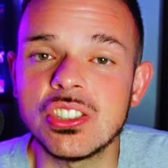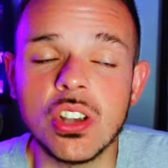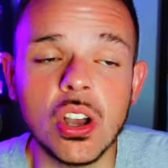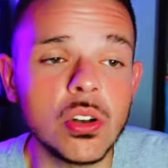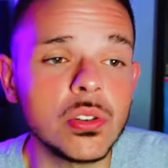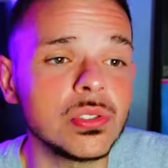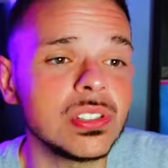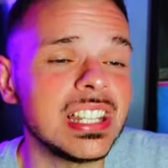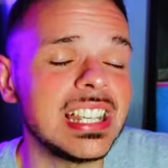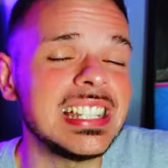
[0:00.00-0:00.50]

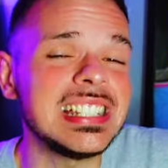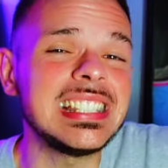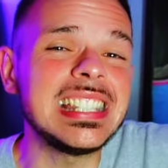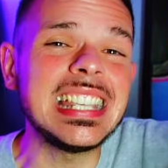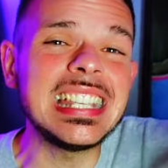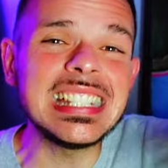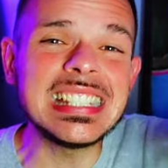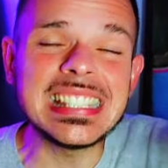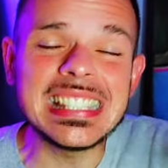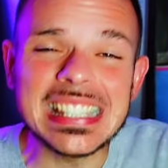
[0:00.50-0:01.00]
Jones is
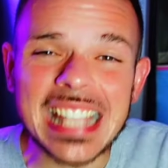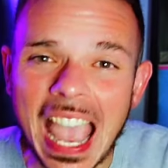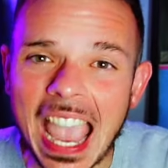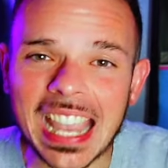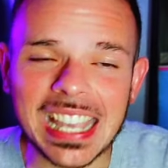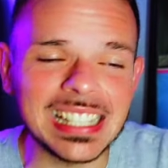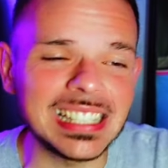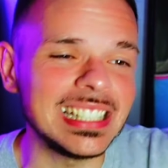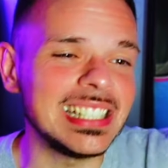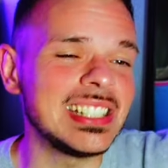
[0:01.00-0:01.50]

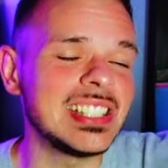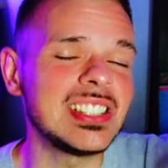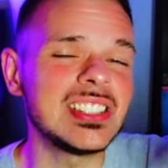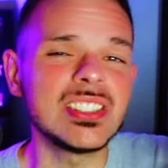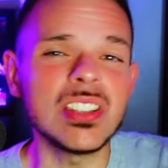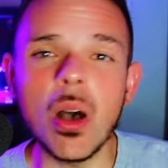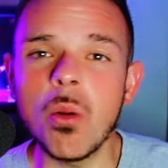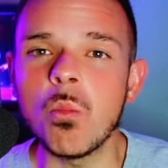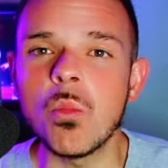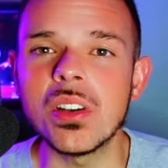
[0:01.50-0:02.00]
exactly
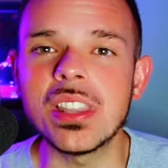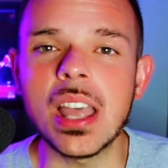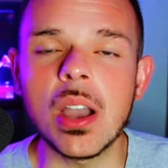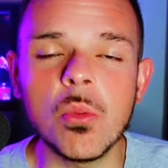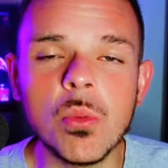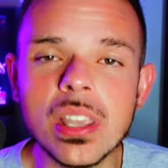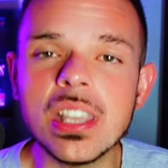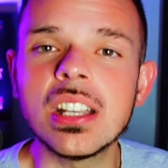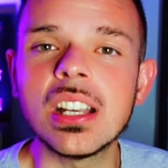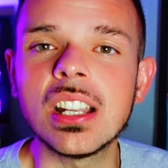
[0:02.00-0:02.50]
someone
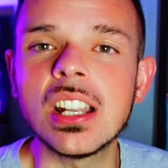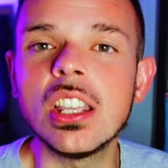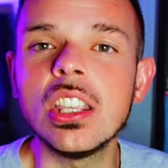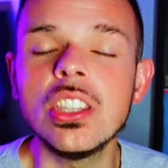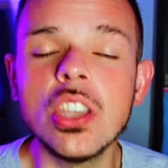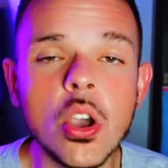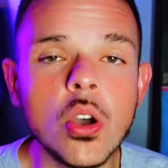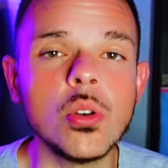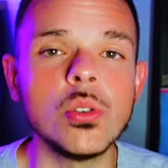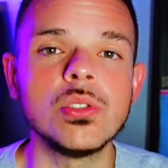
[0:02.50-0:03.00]
that we could have
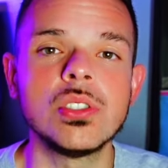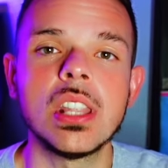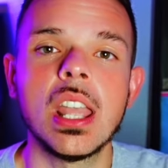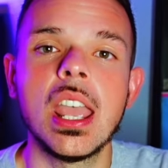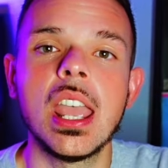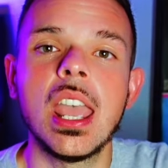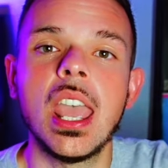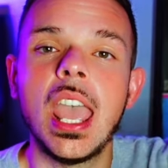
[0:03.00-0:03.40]
used.